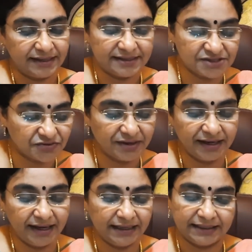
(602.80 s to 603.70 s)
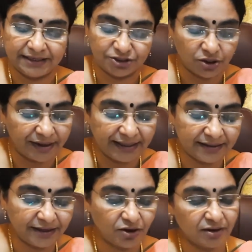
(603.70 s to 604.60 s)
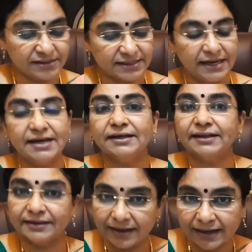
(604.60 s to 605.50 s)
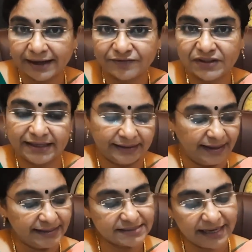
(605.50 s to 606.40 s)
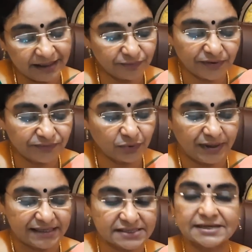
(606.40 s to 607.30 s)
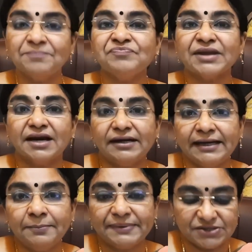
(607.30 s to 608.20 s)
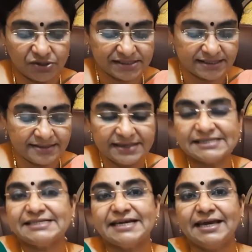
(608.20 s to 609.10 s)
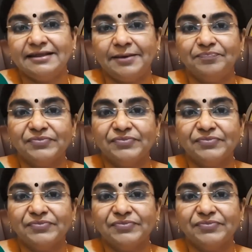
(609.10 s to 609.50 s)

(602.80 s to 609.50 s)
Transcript: then stringing, then joining the dot, then coloring within the lines. And the fifth one is cutting pictures and sticking them.